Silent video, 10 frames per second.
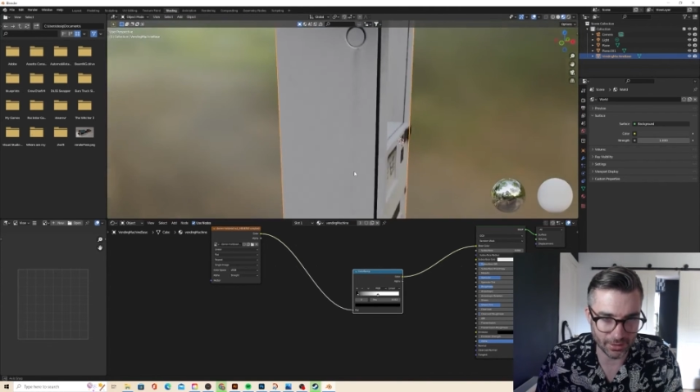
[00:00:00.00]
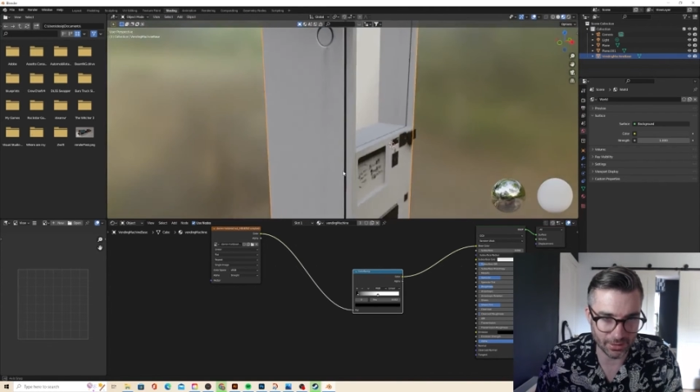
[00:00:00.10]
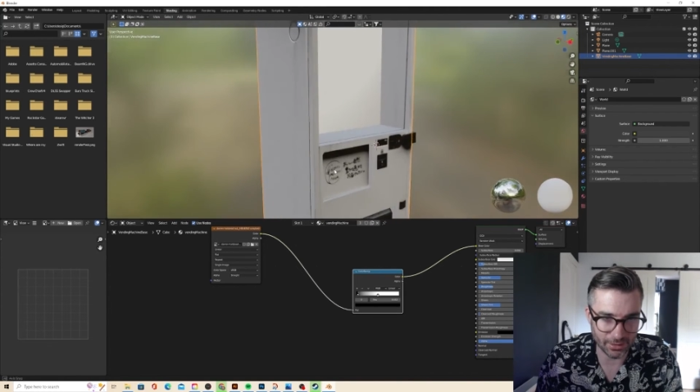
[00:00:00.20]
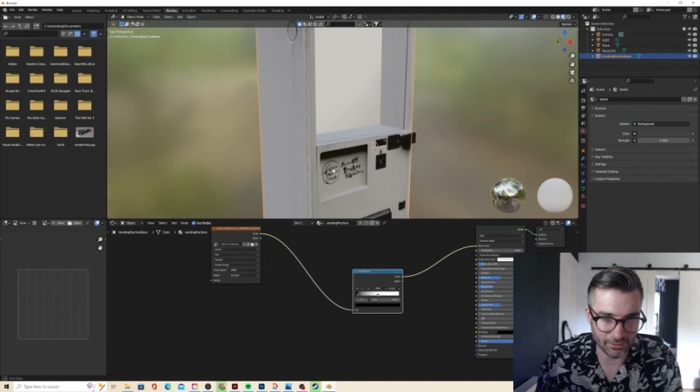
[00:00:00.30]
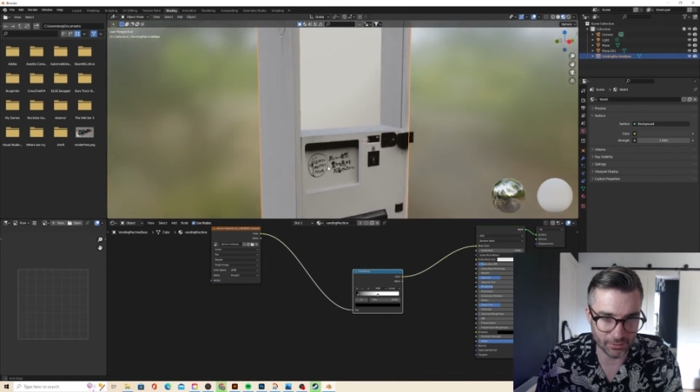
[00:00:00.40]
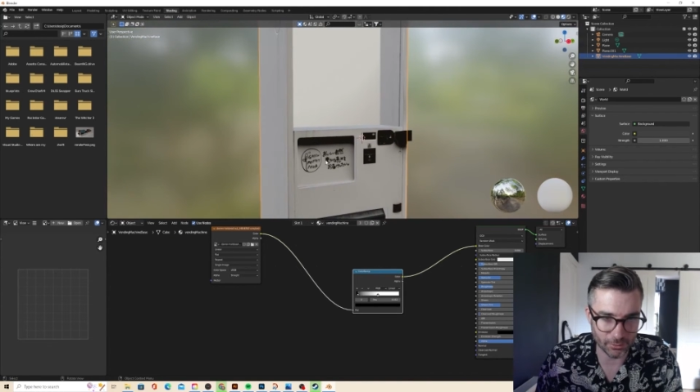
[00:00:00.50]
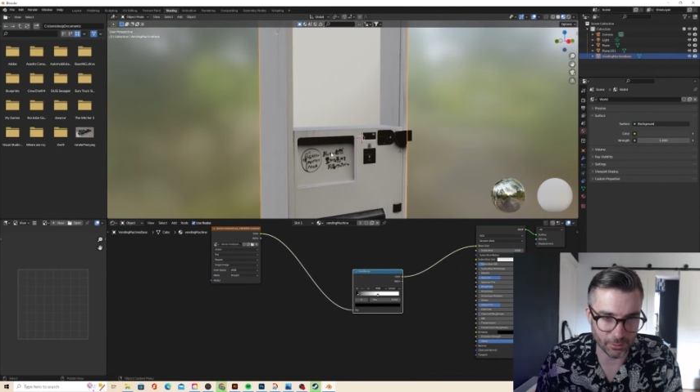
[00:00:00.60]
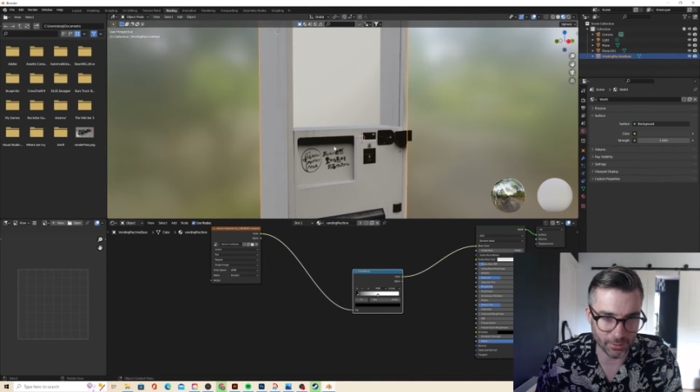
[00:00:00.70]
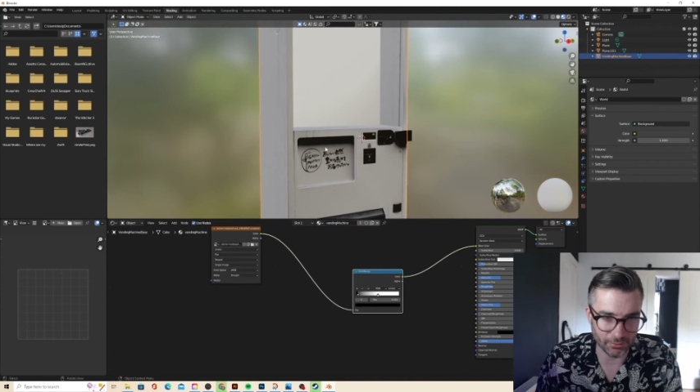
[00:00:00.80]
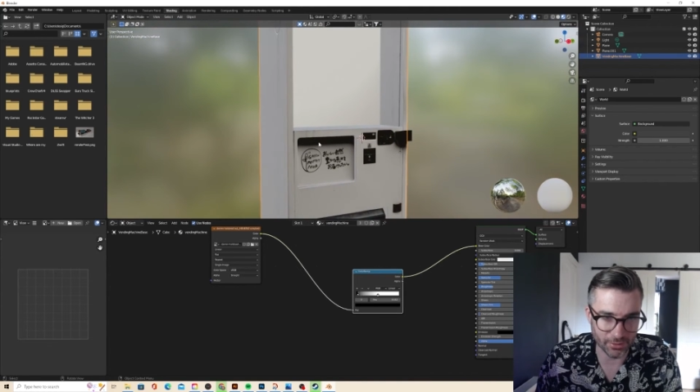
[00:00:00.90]
let's not worry
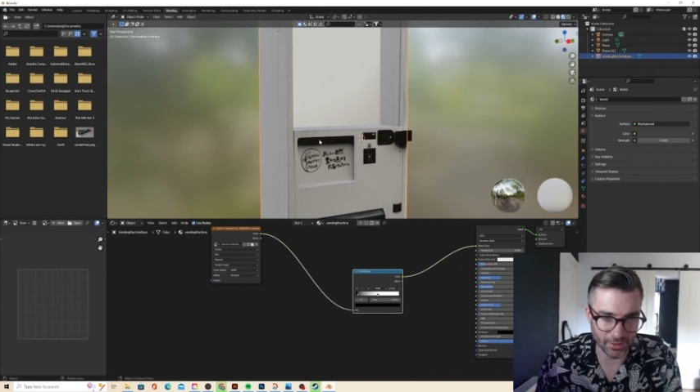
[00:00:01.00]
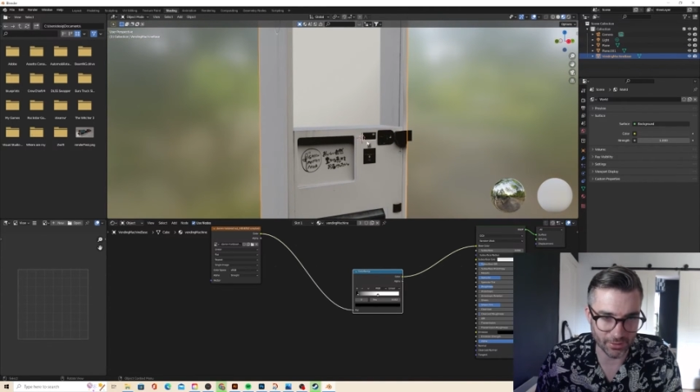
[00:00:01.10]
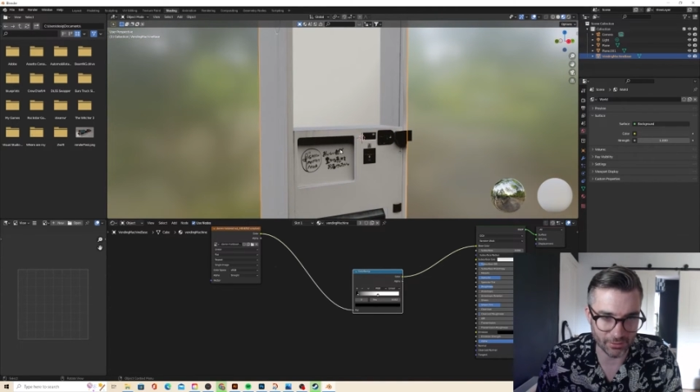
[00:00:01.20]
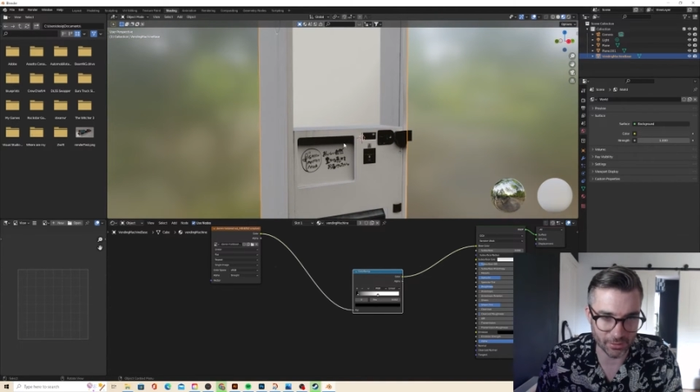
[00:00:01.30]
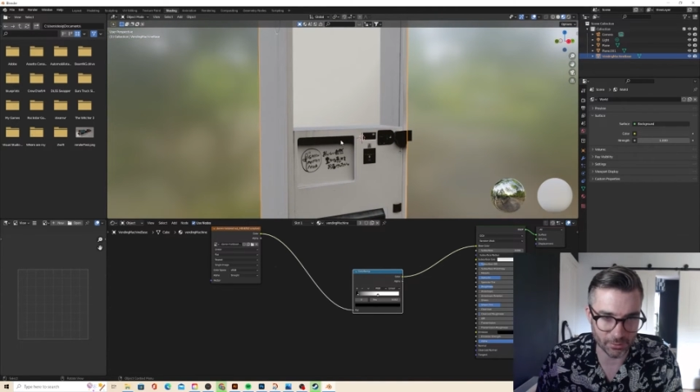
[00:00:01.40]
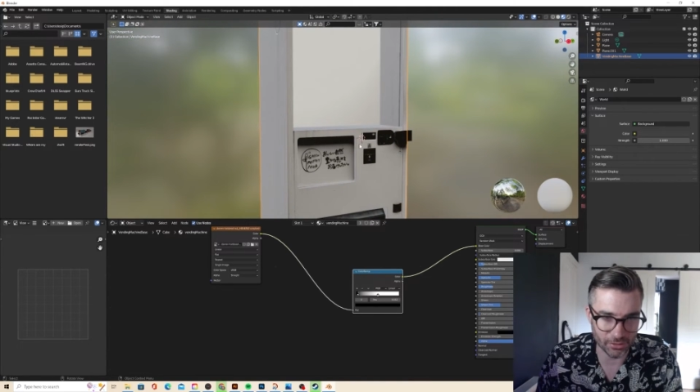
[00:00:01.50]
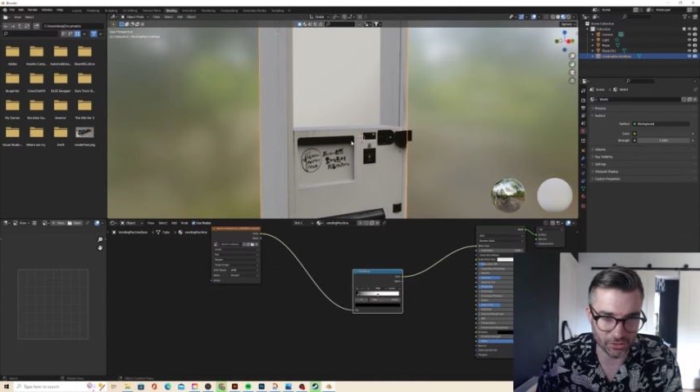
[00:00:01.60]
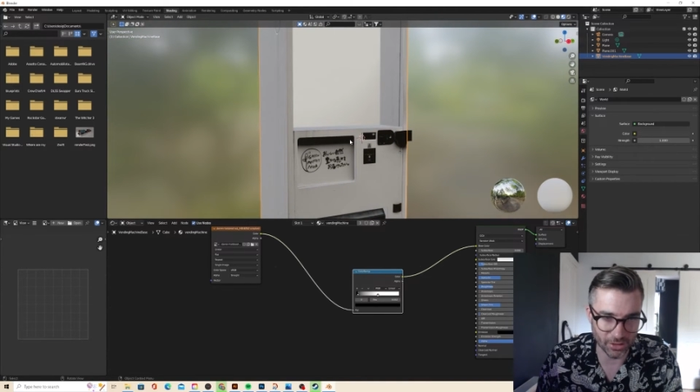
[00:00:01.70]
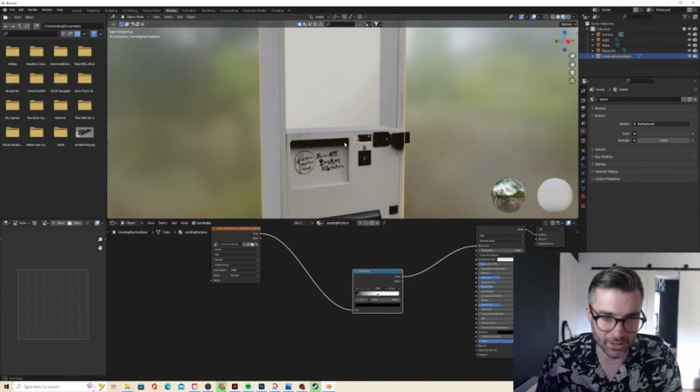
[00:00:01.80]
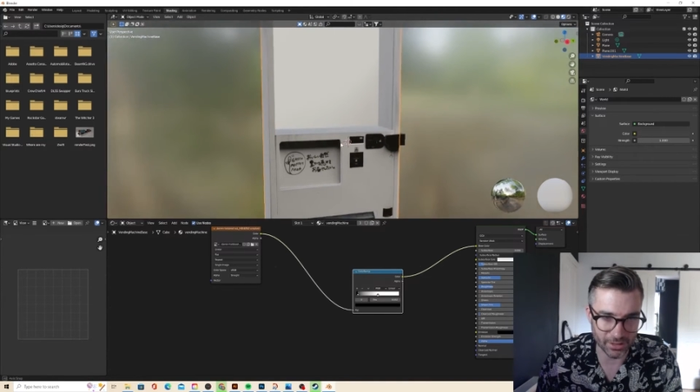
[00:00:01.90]
about it for now. That's going to be in
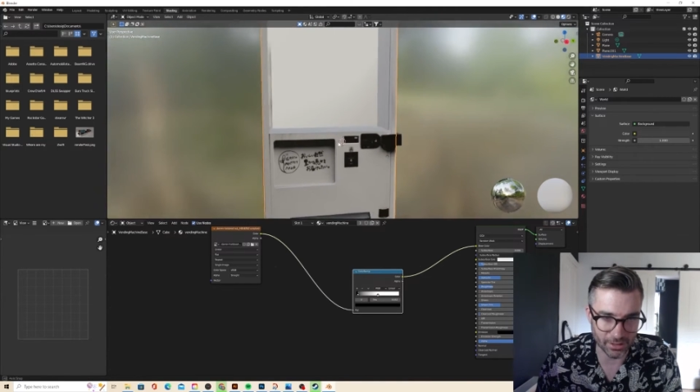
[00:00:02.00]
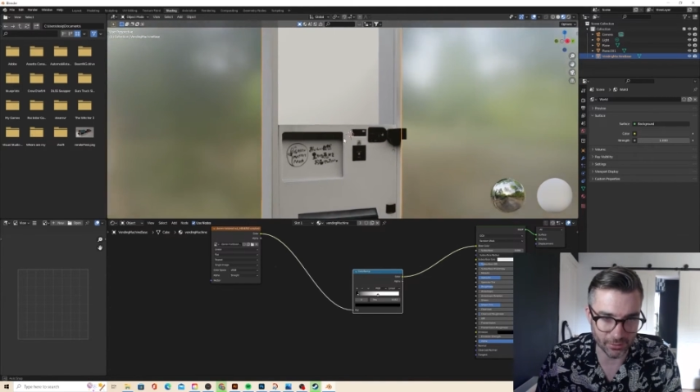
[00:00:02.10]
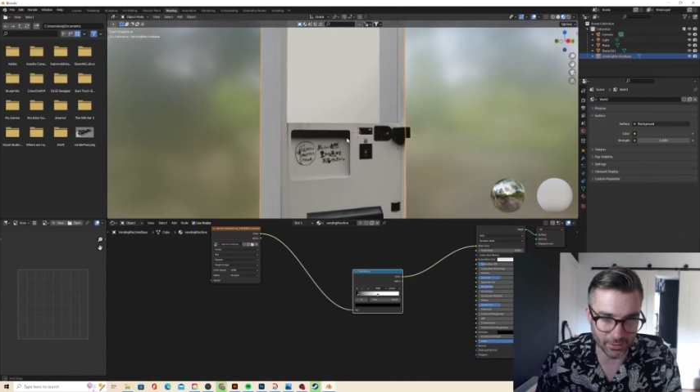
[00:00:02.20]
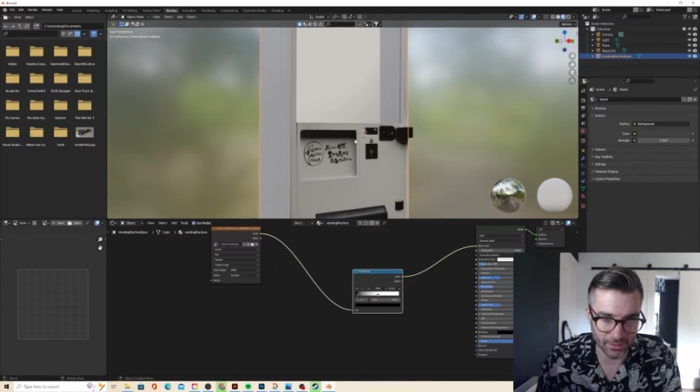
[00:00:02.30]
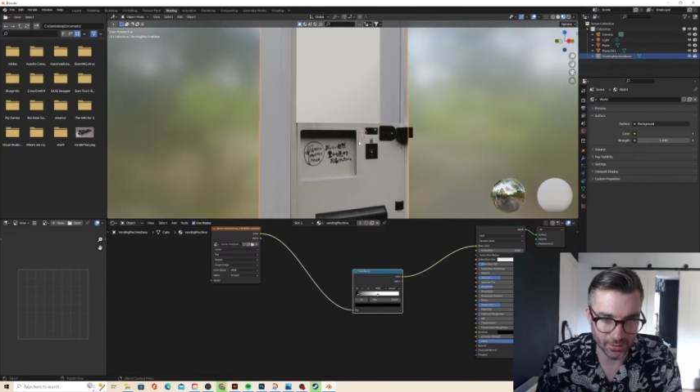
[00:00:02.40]
shade anyway.